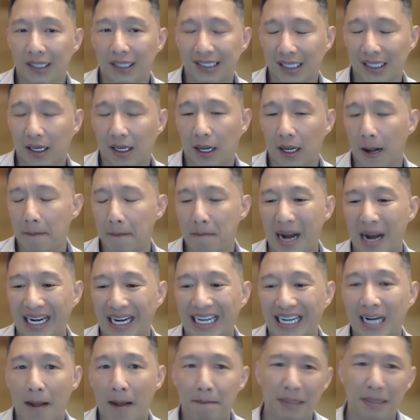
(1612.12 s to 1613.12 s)
mining
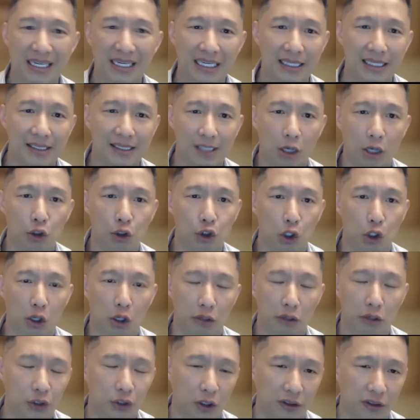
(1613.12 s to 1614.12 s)
companies
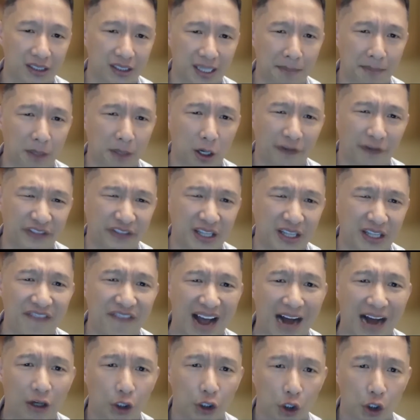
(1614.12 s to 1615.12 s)
also some of them
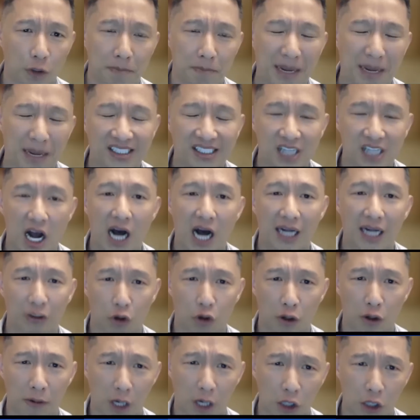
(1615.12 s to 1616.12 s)
value based on
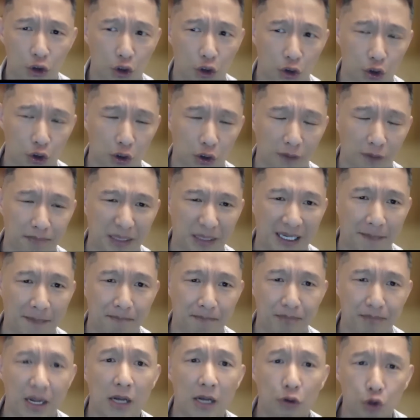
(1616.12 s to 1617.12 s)
also sort of being
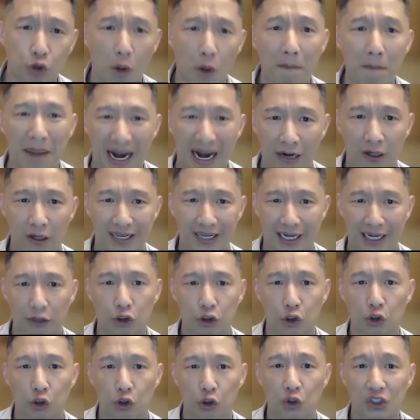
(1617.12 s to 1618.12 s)
drawn parallel
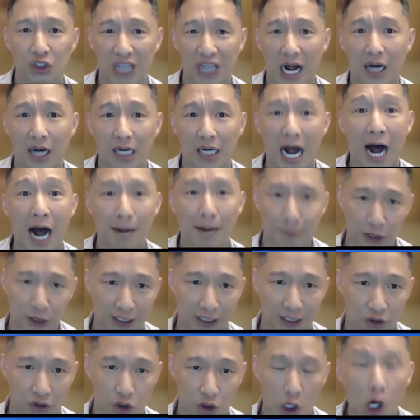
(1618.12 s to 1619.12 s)
to stock
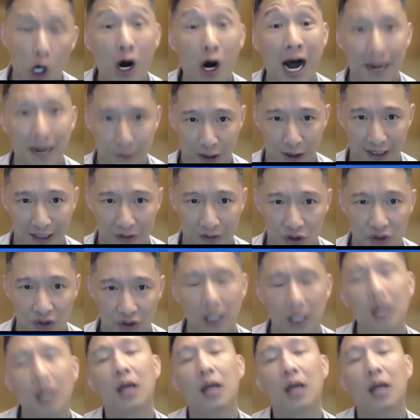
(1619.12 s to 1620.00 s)
options, call options.